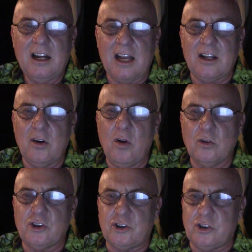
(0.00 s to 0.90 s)
like an
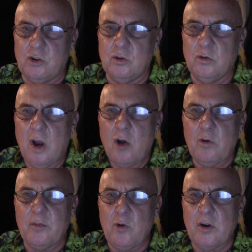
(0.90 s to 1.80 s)
old shoe
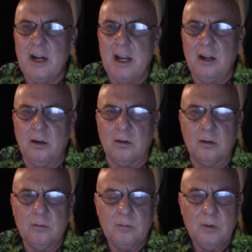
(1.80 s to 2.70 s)
with a broken heel.